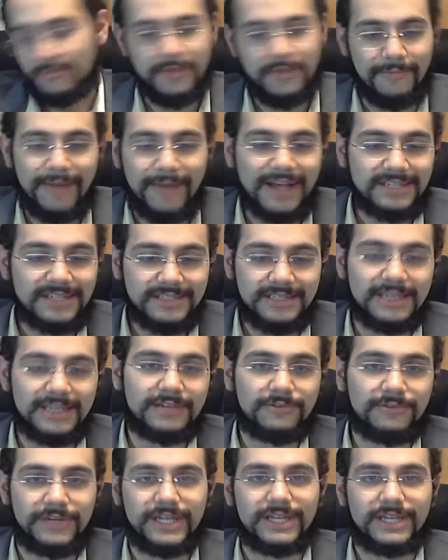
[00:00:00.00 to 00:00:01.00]
The best
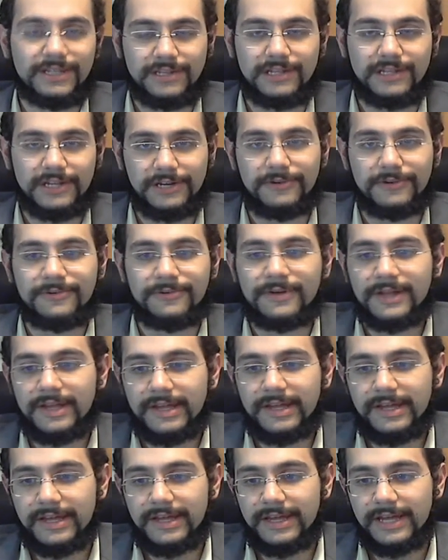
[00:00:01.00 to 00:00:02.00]
thing we can do
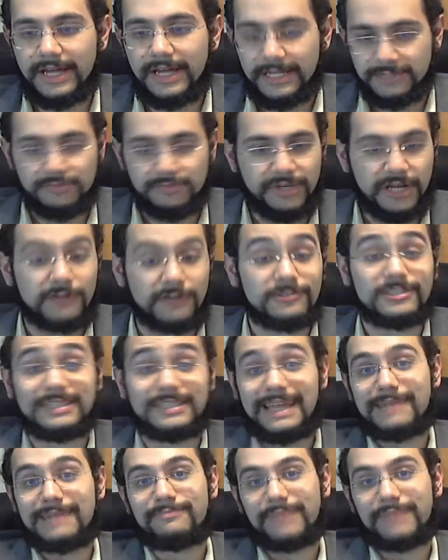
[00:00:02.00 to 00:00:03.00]
is we go
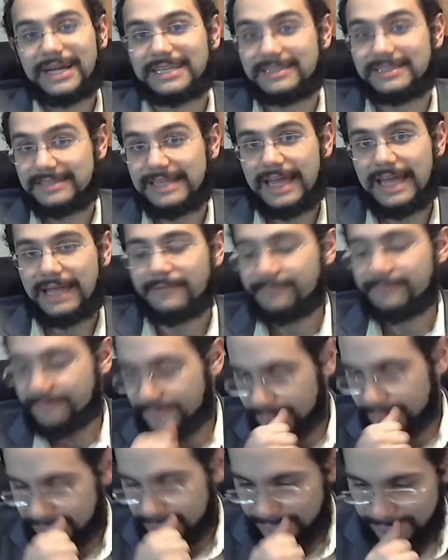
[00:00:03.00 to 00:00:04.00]
state by state.
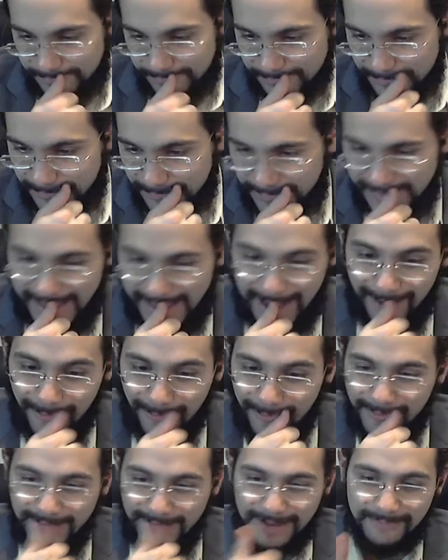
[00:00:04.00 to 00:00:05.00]

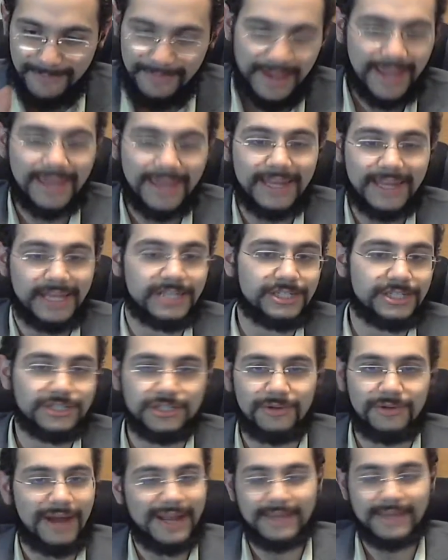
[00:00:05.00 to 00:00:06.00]
Now, pick an
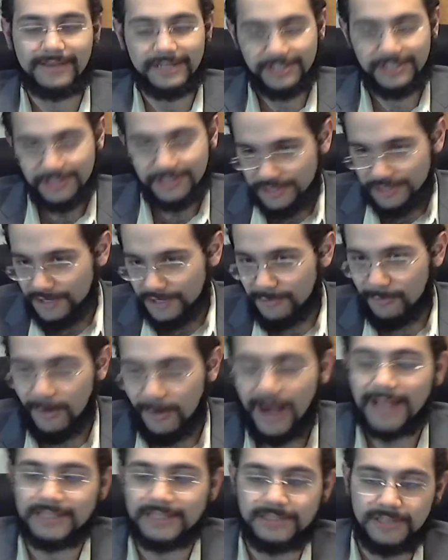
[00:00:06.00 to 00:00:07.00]
issue, any issue you
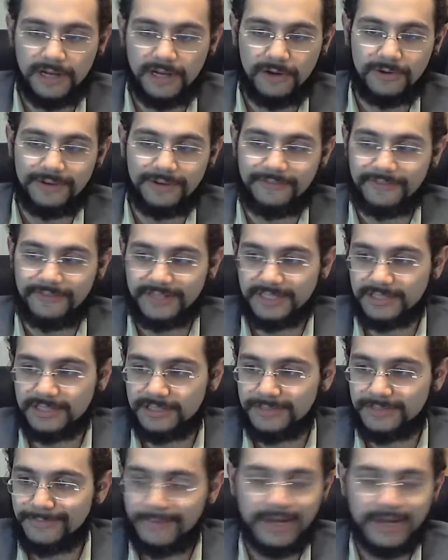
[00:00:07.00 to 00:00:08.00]
want. So if
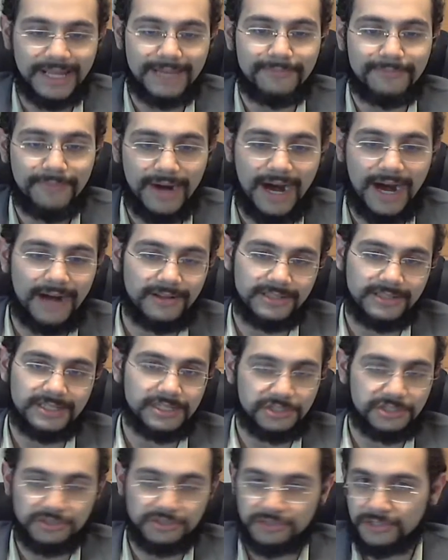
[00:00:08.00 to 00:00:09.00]
it's money in
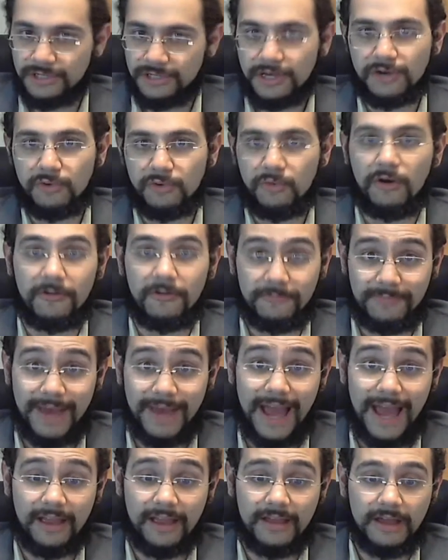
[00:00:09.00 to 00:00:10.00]
politics, you can go to
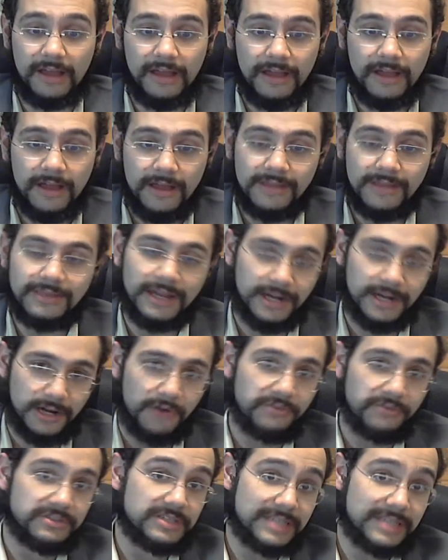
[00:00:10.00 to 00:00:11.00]
Wolfpack. They're
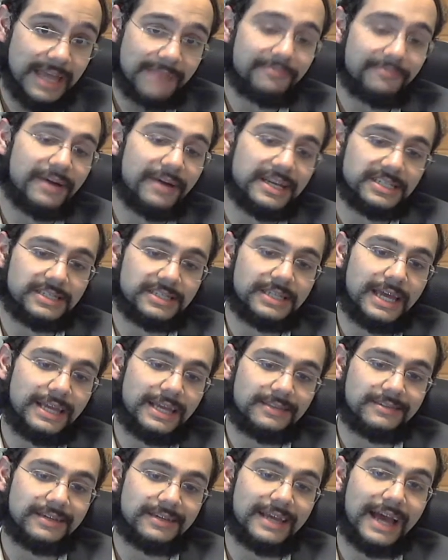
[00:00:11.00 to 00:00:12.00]
going state by
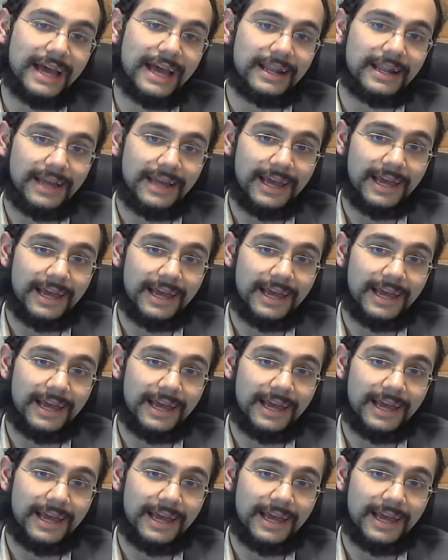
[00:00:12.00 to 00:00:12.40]
state to get